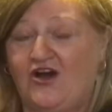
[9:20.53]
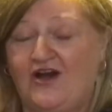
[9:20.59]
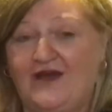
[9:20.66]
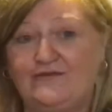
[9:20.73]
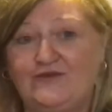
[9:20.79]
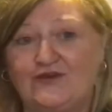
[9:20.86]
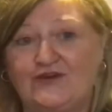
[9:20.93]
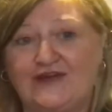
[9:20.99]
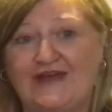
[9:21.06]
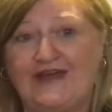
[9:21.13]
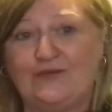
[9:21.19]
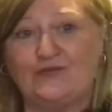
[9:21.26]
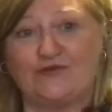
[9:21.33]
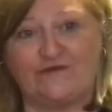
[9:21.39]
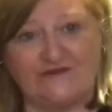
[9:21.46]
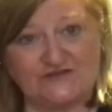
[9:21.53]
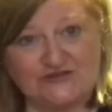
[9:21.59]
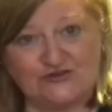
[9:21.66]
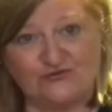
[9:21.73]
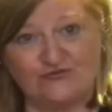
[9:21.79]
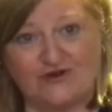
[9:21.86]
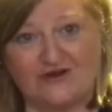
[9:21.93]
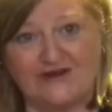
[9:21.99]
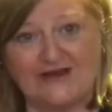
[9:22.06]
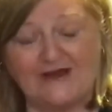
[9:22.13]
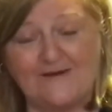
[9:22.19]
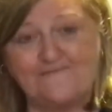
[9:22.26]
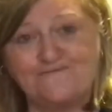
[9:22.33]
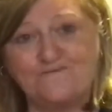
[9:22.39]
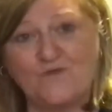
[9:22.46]
I'm not a professional
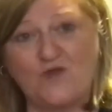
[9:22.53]
writer.